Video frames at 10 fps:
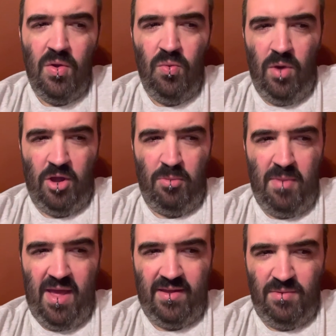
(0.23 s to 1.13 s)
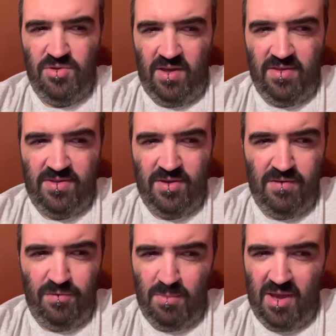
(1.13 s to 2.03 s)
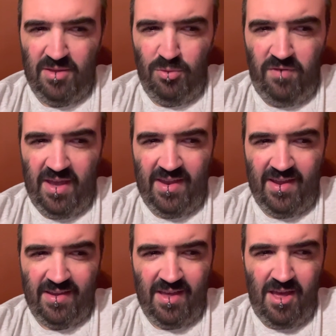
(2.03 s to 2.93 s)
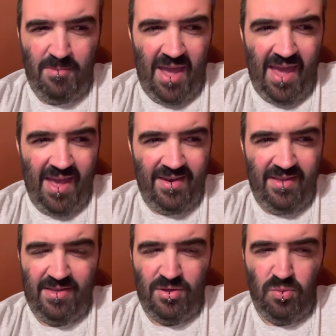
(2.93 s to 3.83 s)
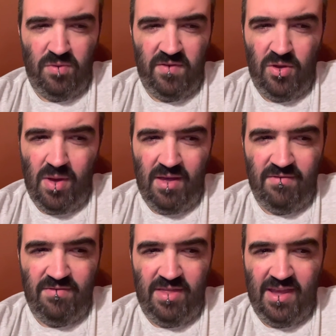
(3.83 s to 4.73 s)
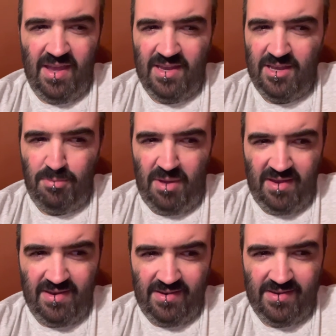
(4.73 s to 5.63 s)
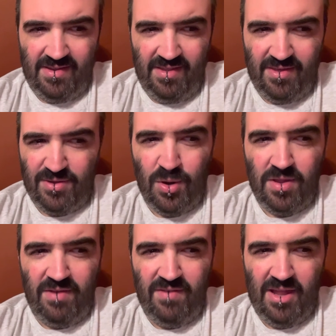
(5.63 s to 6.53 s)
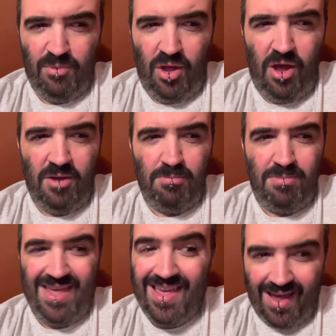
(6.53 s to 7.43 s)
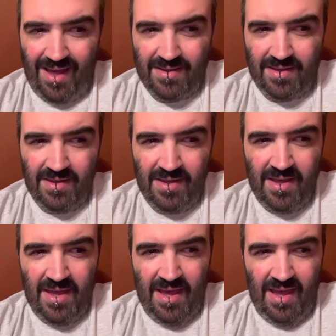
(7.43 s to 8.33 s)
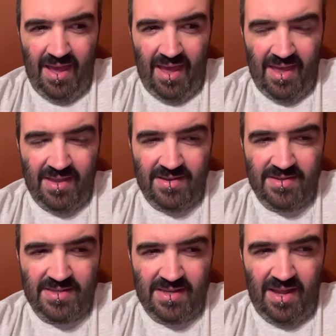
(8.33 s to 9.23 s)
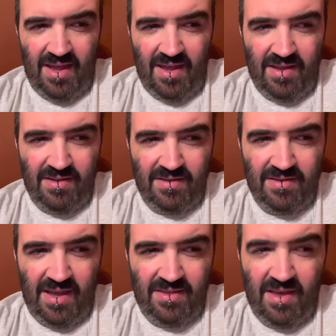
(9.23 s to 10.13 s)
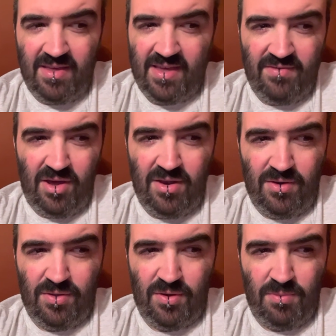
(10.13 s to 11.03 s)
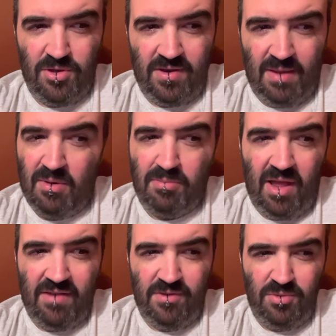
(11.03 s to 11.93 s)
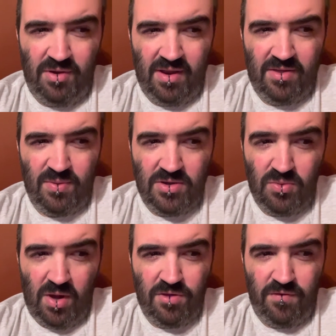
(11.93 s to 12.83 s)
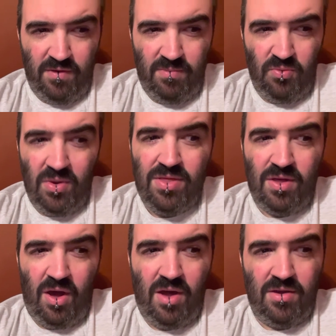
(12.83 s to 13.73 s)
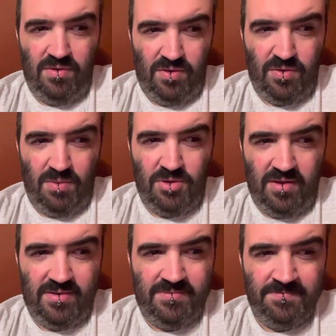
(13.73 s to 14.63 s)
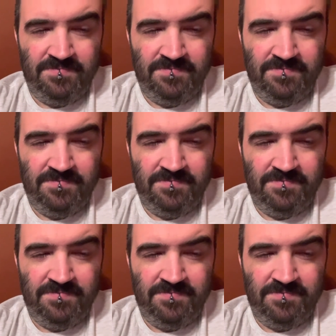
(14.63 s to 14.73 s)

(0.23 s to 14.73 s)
Welcome back. I'm John Stark from MacTheMovieGuy.com, and this is a review of The Independent. This is currently available on Peacock, and it does have audio description. I'm a blind film critic, so I do watch films with audio description.